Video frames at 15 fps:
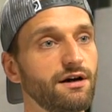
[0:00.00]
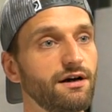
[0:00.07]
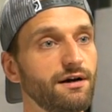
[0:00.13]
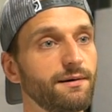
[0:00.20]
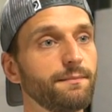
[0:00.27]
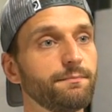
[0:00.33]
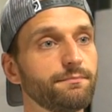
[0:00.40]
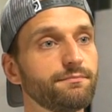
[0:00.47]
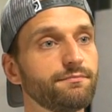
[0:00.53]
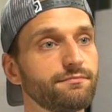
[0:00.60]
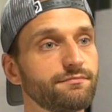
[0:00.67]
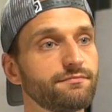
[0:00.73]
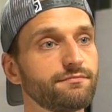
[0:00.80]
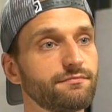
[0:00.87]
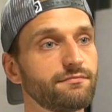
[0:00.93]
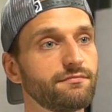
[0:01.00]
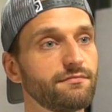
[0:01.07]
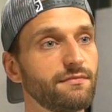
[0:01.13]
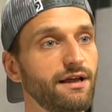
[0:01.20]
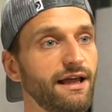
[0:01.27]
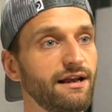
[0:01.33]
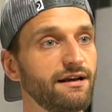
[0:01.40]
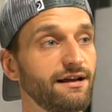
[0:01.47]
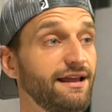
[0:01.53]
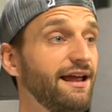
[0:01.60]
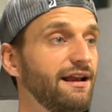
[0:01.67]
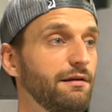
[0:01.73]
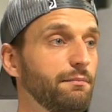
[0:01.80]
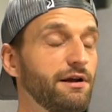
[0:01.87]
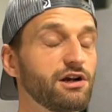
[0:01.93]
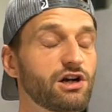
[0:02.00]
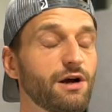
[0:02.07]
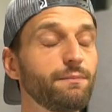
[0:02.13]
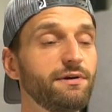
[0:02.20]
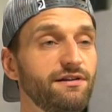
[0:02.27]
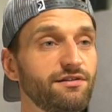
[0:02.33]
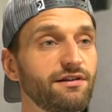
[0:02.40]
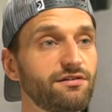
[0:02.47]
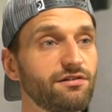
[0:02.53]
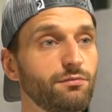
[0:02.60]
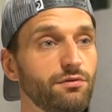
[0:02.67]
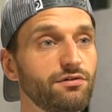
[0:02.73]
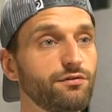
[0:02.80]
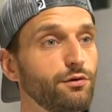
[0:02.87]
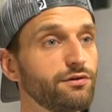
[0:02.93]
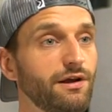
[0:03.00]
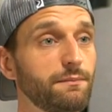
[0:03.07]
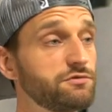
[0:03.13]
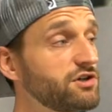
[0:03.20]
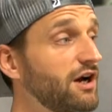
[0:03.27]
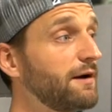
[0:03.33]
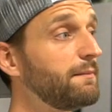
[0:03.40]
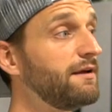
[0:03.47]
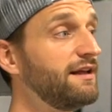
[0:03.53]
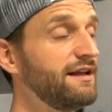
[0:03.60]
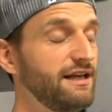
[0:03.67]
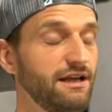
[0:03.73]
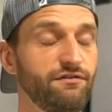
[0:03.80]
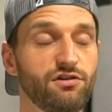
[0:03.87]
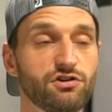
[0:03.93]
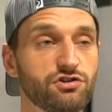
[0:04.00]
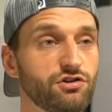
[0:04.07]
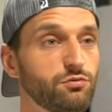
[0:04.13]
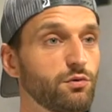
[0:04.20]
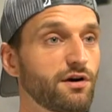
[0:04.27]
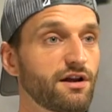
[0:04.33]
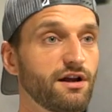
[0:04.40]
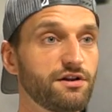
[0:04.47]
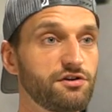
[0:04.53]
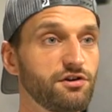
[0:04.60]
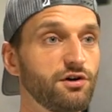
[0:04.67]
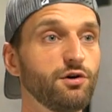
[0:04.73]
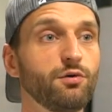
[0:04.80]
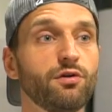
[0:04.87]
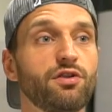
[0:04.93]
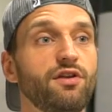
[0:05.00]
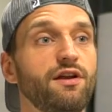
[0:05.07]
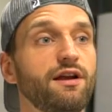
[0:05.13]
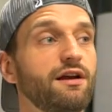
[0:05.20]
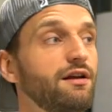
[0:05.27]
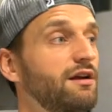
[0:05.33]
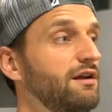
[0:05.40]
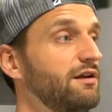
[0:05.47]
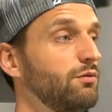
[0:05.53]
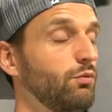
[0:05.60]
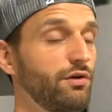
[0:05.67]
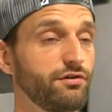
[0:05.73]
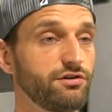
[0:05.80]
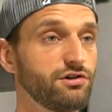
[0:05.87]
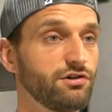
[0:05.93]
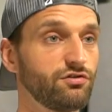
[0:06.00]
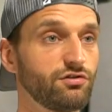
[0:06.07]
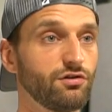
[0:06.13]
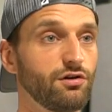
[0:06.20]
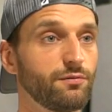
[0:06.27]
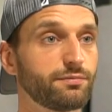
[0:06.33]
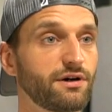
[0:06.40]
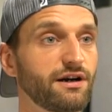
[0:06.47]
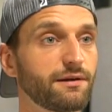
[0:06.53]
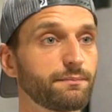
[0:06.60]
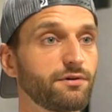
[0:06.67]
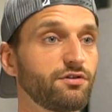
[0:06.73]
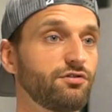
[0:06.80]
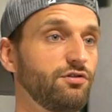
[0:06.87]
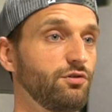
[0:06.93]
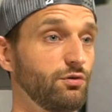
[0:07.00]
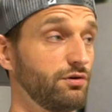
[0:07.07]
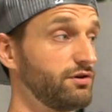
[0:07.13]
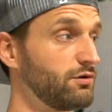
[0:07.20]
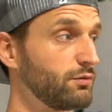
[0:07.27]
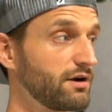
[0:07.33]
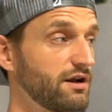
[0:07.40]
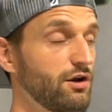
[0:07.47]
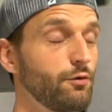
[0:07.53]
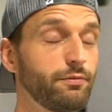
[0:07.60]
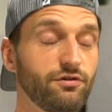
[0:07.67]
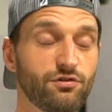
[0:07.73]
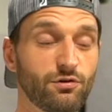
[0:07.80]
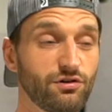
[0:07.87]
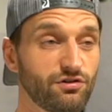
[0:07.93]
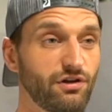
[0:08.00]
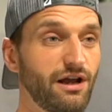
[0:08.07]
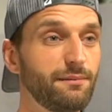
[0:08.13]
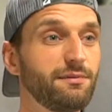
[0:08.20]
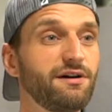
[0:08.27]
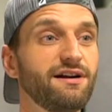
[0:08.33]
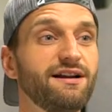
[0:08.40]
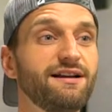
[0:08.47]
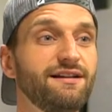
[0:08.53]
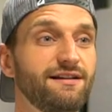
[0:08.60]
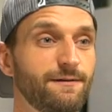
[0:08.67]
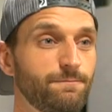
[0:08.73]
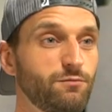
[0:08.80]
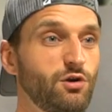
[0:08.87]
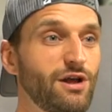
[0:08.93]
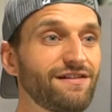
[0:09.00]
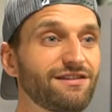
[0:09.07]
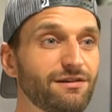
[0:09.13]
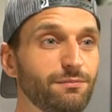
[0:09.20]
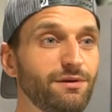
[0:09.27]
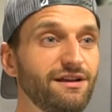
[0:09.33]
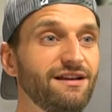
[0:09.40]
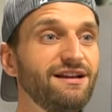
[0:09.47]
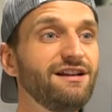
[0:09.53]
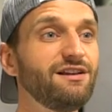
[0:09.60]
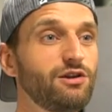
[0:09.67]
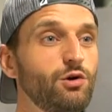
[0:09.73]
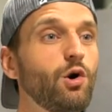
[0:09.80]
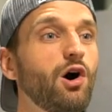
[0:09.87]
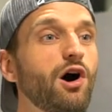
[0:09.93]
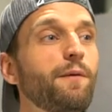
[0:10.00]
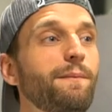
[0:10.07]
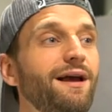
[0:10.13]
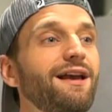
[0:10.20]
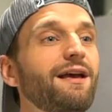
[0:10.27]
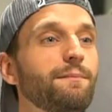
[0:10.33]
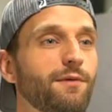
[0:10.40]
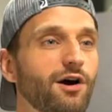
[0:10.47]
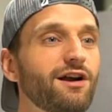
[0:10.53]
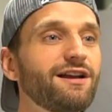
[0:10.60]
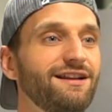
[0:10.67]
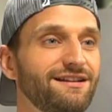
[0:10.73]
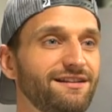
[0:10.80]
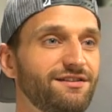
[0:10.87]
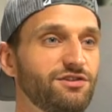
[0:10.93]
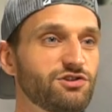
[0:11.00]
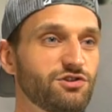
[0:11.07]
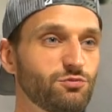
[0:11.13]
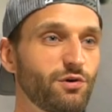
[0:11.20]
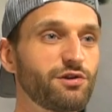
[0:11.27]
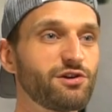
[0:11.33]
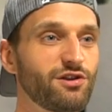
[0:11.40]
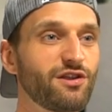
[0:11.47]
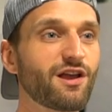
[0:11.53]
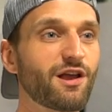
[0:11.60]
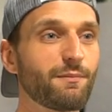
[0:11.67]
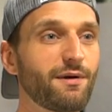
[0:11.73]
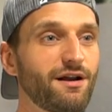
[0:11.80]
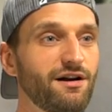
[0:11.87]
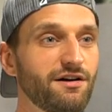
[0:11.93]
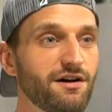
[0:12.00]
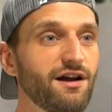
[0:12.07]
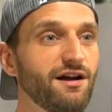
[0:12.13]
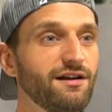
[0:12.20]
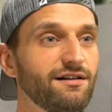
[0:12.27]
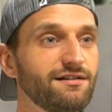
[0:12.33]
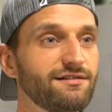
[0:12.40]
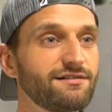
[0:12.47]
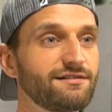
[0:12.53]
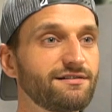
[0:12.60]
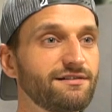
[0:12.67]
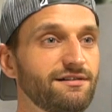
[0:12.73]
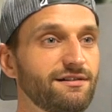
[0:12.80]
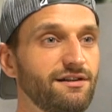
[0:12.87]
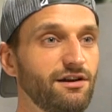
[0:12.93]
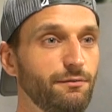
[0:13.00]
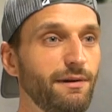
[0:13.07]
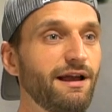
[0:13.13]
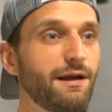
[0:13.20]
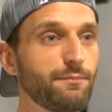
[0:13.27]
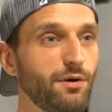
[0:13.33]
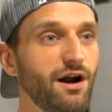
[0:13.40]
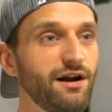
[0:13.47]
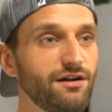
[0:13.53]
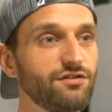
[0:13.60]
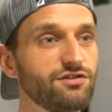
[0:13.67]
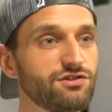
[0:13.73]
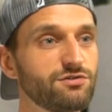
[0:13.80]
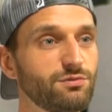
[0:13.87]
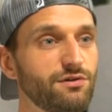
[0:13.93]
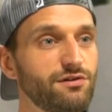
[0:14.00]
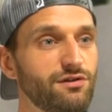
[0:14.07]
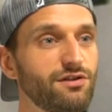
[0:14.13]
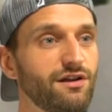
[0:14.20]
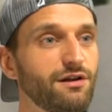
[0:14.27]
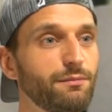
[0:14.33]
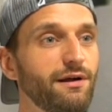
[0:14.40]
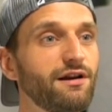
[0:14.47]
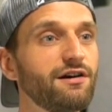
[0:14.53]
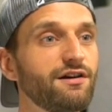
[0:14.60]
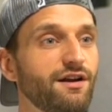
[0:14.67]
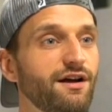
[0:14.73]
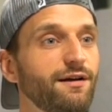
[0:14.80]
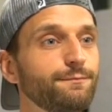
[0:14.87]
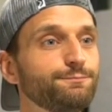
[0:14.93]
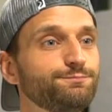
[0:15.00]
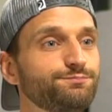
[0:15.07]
And again, in bigger companies, that's someone's full-time job. If you're just working on your own thing, whether you're a solo product person or you're working on an open source library, you are making marketing decisions whether you're thinking about it or not. You're making product decisions whether you think about it or not.